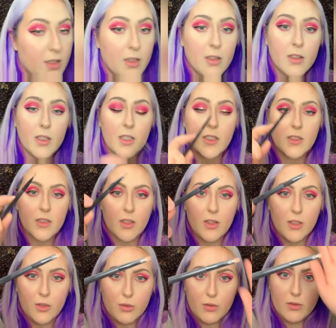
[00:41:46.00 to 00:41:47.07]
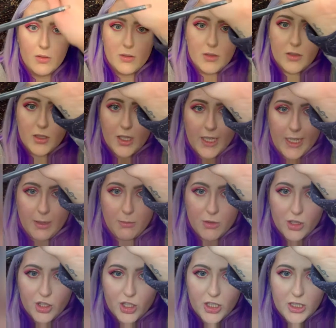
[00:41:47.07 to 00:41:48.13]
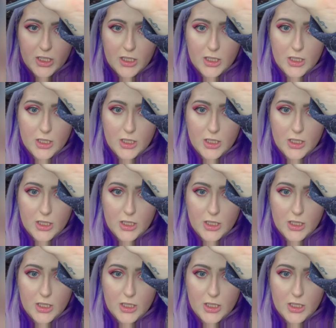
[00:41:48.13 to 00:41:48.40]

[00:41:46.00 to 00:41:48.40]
these little tiny brushes.